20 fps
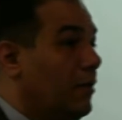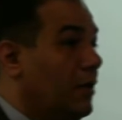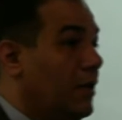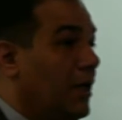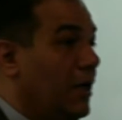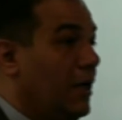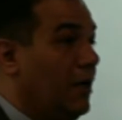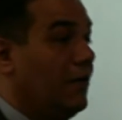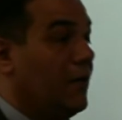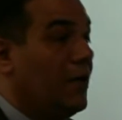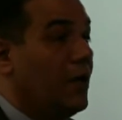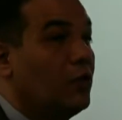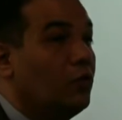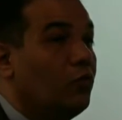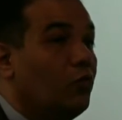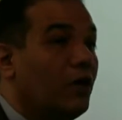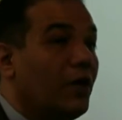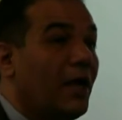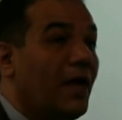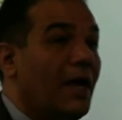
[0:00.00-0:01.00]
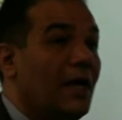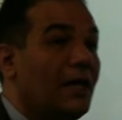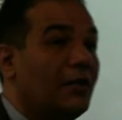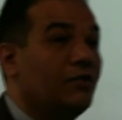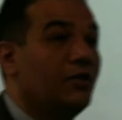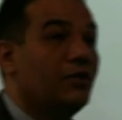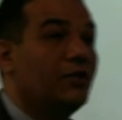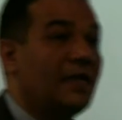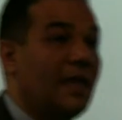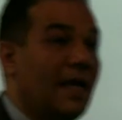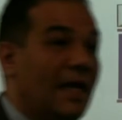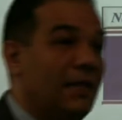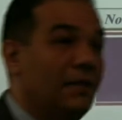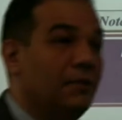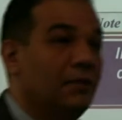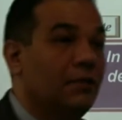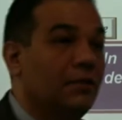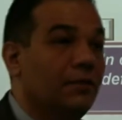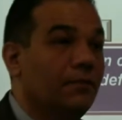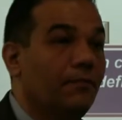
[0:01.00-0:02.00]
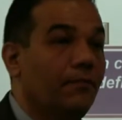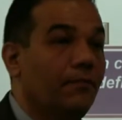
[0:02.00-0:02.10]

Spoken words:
Okay, the network address and